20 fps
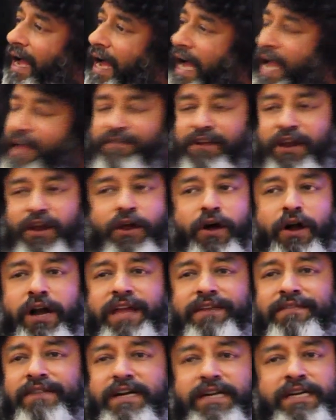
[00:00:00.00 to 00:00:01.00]
I will
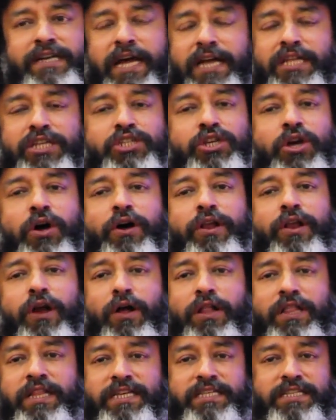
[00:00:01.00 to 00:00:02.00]
not even touch on
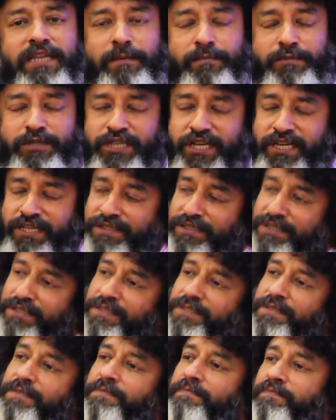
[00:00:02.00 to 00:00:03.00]
all the
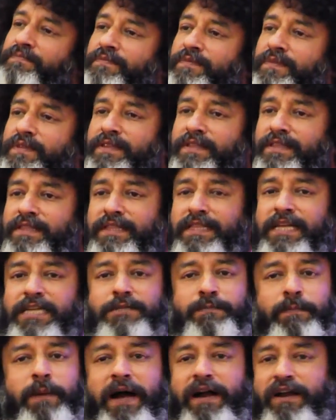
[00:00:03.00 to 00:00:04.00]
subjects
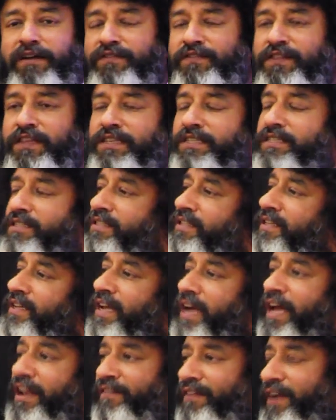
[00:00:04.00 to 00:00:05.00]
that's part of this
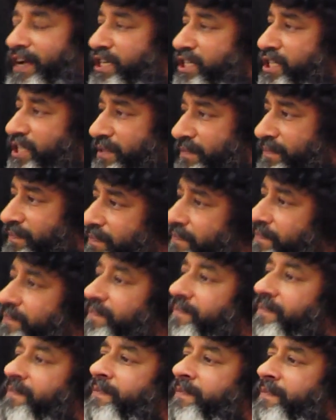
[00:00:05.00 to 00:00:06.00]
convention.
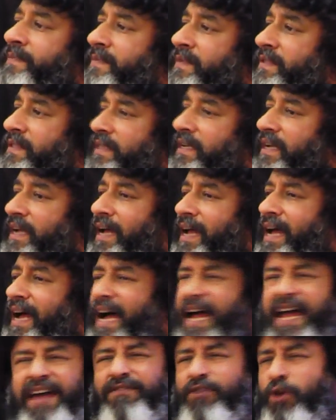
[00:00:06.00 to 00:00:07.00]

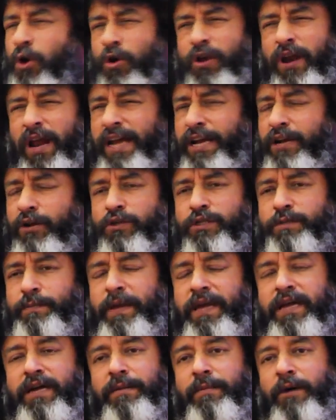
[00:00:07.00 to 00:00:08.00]
I have no right to
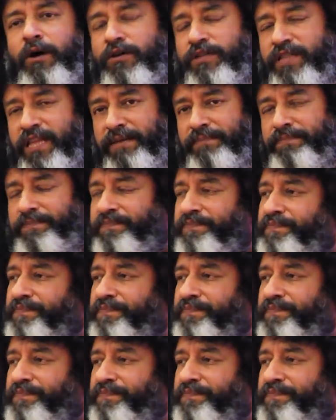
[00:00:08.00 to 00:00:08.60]
speak about them.